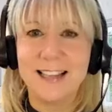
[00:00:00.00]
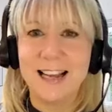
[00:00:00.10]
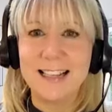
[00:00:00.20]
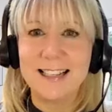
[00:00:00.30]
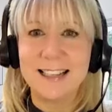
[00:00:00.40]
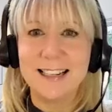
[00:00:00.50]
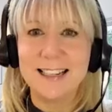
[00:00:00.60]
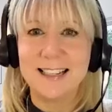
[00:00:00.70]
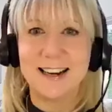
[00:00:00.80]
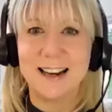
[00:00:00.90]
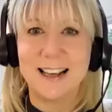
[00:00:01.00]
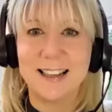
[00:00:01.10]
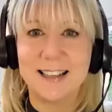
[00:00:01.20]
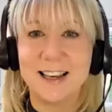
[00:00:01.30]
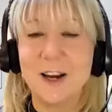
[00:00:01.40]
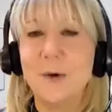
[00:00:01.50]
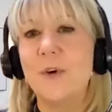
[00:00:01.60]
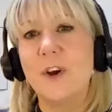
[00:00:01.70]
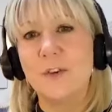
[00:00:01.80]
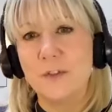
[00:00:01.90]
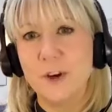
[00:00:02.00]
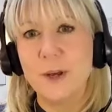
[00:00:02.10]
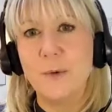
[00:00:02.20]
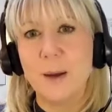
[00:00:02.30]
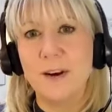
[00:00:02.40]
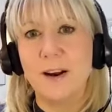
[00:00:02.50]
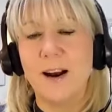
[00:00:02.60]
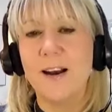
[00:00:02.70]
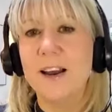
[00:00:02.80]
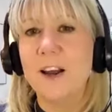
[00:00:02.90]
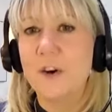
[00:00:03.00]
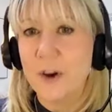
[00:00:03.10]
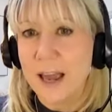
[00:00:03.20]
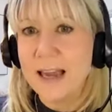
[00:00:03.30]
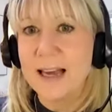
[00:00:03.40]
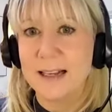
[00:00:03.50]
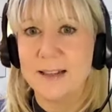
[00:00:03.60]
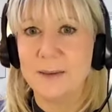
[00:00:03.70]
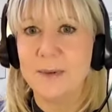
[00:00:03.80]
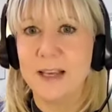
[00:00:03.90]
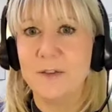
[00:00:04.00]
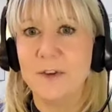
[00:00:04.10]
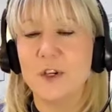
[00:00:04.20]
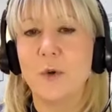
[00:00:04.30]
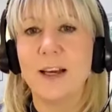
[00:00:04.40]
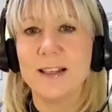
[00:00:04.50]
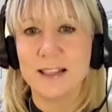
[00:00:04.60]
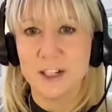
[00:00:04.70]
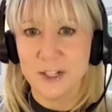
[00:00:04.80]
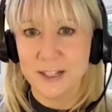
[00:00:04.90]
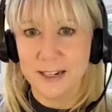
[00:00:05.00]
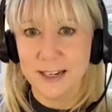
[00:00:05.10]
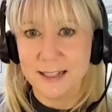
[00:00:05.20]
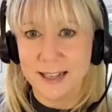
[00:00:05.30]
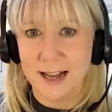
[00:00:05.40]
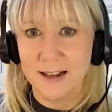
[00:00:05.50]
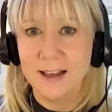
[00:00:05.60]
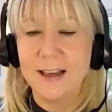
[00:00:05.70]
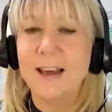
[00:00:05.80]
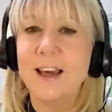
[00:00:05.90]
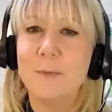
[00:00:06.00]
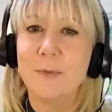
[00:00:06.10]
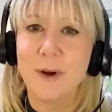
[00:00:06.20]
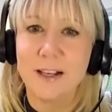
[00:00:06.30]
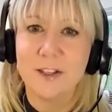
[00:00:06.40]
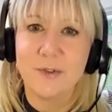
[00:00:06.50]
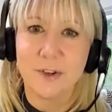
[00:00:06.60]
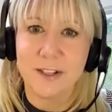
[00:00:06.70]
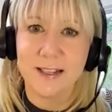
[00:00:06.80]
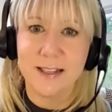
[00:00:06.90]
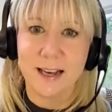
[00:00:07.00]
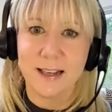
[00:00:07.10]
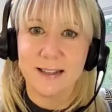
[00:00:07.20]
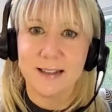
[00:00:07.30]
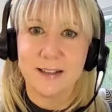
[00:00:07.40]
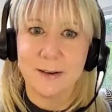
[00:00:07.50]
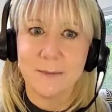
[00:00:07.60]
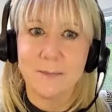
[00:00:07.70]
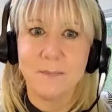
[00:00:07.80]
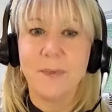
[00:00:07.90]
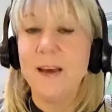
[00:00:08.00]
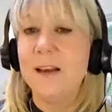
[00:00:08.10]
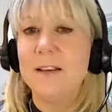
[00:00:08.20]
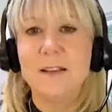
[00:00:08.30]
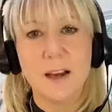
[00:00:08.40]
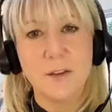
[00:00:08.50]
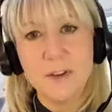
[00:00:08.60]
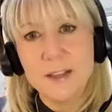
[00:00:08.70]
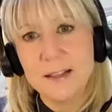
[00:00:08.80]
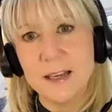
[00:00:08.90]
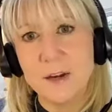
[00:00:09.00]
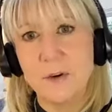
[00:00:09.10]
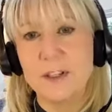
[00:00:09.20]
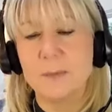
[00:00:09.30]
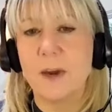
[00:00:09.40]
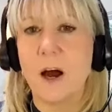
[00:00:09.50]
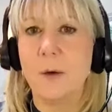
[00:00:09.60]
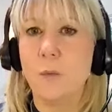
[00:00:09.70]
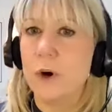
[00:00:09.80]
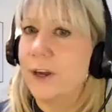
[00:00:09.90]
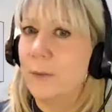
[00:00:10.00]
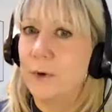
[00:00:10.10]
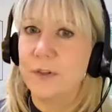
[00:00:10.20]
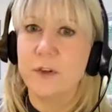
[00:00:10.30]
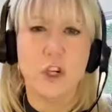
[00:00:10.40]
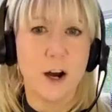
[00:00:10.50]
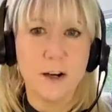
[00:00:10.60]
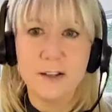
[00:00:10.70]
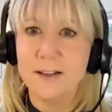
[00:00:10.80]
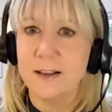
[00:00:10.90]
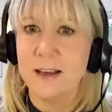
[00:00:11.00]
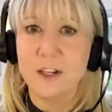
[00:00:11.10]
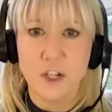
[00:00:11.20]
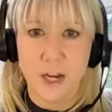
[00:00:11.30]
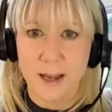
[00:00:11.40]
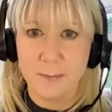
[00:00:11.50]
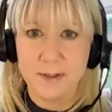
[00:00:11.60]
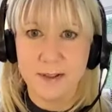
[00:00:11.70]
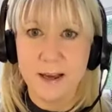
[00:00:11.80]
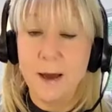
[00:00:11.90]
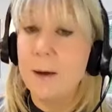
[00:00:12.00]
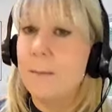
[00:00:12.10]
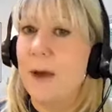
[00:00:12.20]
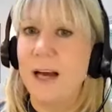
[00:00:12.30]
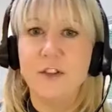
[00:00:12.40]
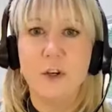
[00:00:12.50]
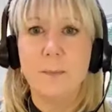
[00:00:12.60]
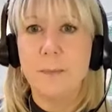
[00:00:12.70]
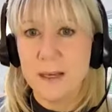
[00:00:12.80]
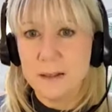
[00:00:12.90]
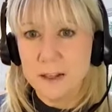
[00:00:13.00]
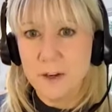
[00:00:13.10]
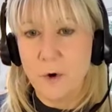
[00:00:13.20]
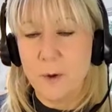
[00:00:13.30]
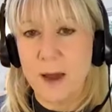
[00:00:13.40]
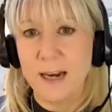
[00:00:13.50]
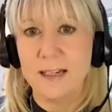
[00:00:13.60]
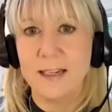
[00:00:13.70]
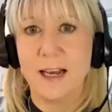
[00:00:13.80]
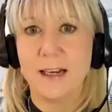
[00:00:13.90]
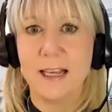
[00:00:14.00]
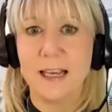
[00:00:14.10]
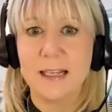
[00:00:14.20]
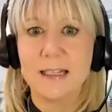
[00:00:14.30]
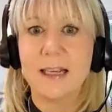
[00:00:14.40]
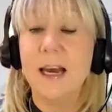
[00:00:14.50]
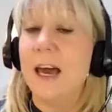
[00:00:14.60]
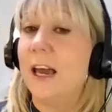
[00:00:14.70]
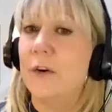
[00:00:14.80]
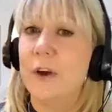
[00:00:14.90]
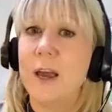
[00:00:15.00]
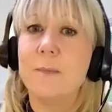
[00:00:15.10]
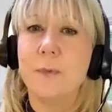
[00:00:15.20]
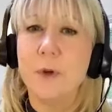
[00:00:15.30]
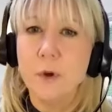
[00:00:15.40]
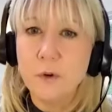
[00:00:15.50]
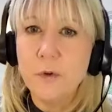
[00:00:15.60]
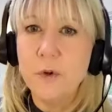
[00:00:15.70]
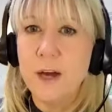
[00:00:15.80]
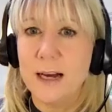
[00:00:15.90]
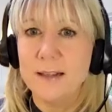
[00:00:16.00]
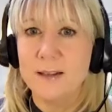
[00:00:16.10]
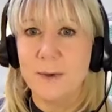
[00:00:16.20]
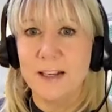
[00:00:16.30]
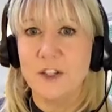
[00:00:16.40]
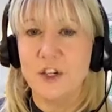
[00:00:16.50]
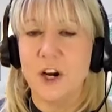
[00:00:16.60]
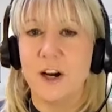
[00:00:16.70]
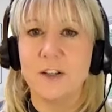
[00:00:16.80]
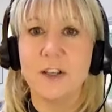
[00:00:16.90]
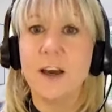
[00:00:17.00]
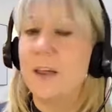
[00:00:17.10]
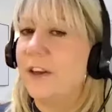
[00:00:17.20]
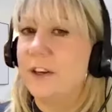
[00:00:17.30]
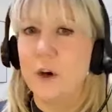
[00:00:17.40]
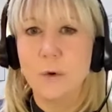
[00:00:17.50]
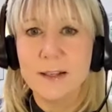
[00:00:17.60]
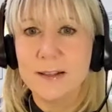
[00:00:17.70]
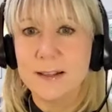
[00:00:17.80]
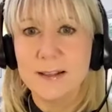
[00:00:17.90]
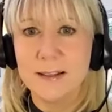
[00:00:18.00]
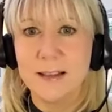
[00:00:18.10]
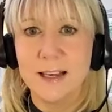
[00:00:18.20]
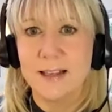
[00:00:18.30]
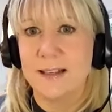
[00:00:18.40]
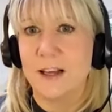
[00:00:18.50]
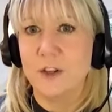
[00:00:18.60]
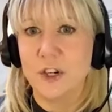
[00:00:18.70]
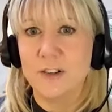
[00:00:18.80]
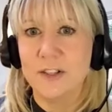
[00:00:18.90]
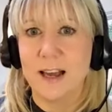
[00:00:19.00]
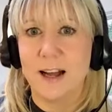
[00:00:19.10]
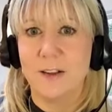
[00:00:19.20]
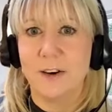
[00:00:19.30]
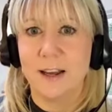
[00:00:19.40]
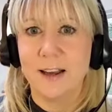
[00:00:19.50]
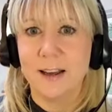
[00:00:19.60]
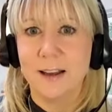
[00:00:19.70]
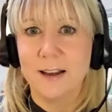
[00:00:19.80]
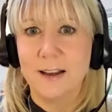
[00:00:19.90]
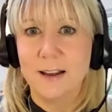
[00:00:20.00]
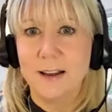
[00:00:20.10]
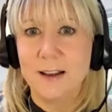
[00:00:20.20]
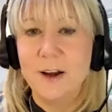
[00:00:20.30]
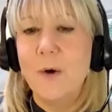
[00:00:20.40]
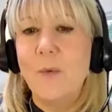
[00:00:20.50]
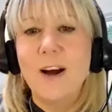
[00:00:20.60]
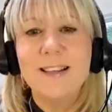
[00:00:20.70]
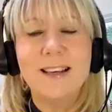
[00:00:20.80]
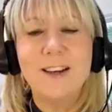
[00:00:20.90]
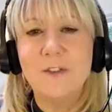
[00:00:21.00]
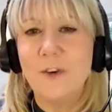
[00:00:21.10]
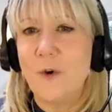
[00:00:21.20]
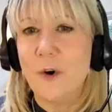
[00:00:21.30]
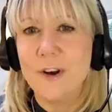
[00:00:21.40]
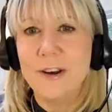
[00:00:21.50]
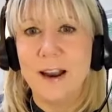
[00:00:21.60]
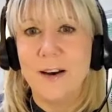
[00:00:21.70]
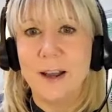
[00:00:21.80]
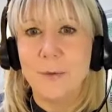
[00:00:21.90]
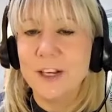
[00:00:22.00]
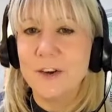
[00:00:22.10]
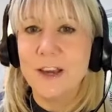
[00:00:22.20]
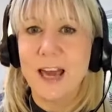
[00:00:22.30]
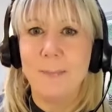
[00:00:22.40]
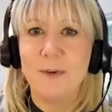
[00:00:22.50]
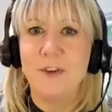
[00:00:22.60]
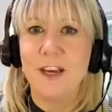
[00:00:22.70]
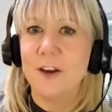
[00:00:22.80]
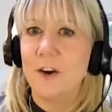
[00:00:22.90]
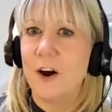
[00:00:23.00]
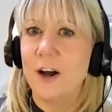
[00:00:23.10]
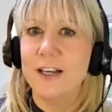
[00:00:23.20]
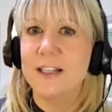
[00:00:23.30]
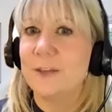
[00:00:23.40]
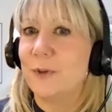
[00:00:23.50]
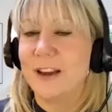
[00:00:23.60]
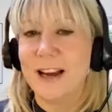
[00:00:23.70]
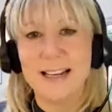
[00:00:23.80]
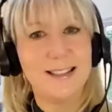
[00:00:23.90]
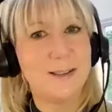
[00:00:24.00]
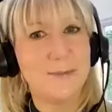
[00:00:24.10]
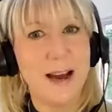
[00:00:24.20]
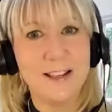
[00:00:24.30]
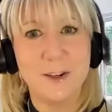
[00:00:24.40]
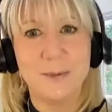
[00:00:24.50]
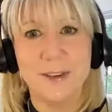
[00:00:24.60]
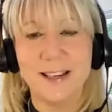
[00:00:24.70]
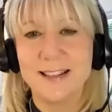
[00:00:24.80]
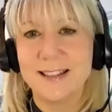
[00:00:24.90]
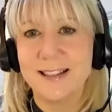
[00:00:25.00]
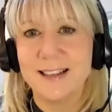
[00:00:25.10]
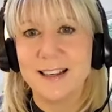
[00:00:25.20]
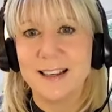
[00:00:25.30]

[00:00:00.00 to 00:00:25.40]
dazzling designs with our free webinar, Create Custom Data Visualizations in Excel, Impress for Success. Discover the secrets behind working with charts and shapes master basic formatting techniques, and create beautiful customized charts that don't exist in the Excel charts gallery. Why settle for ordinary when you can captivate your audience with a custom masterpiece?